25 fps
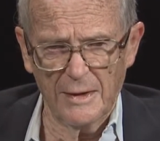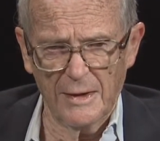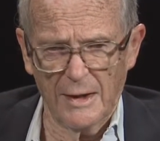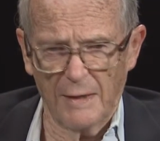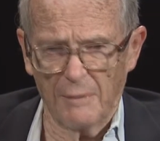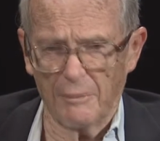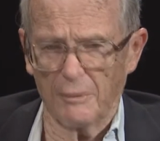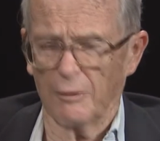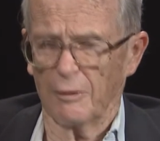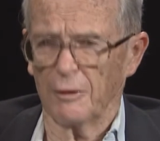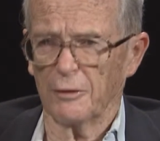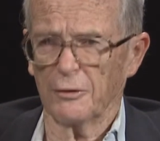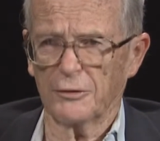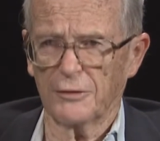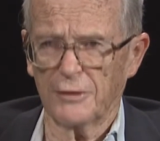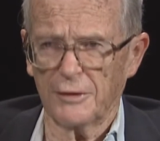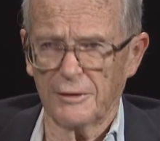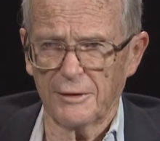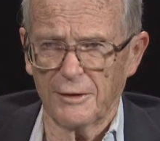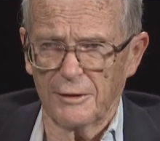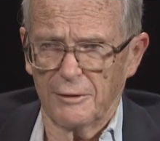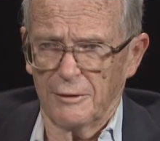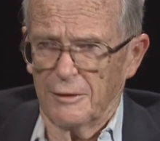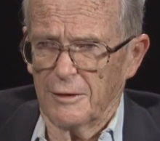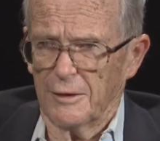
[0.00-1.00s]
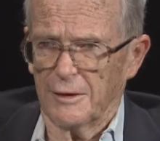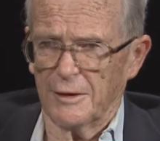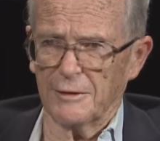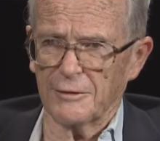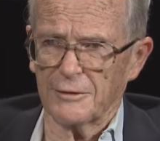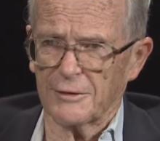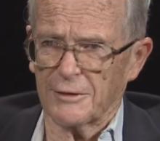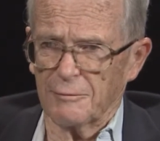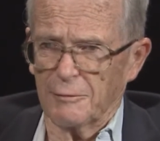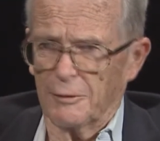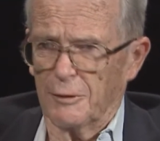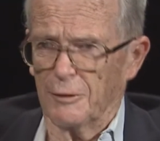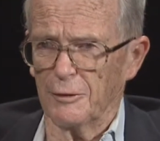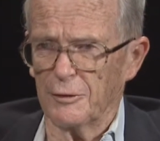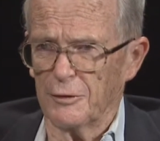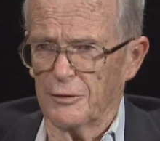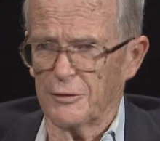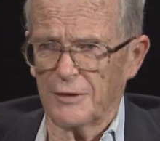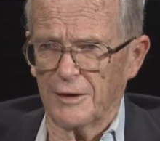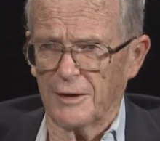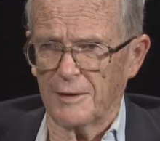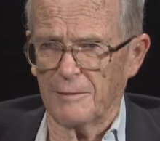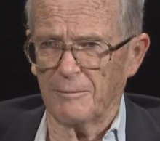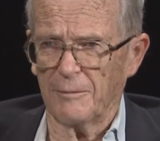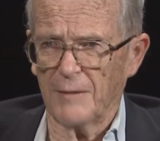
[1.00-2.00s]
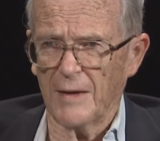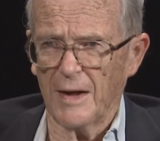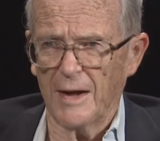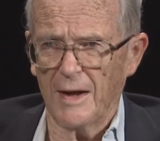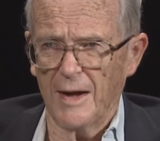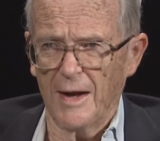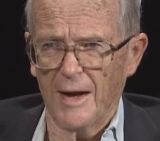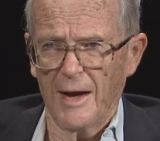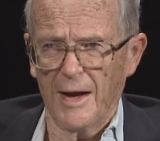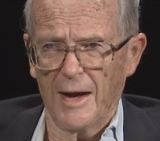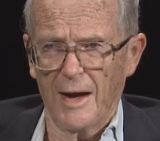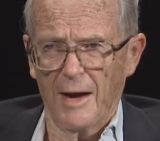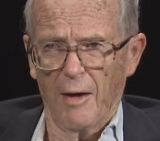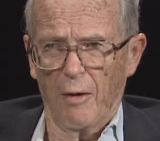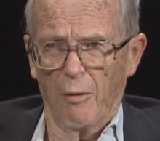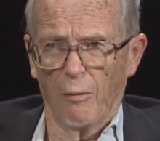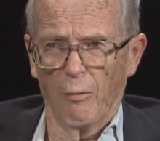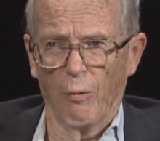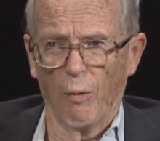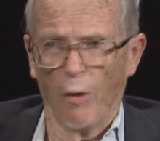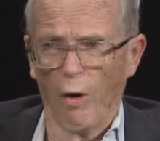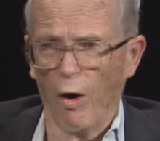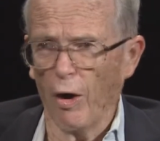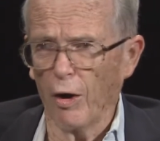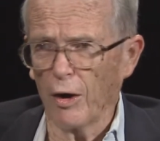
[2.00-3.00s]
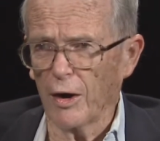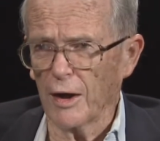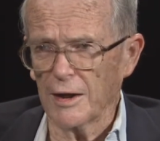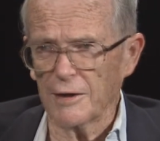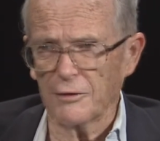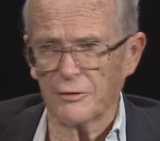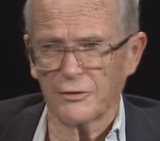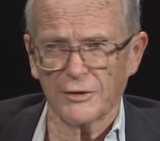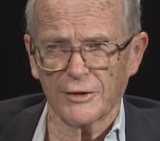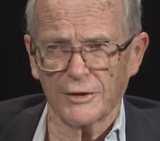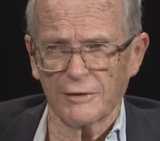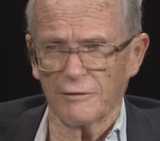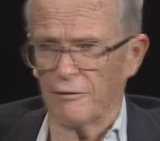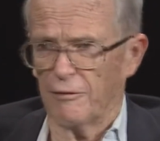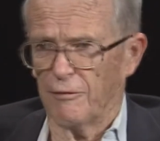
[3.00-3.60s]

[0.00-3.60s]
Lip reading: And we all sit in the audience and we all start, Wallace in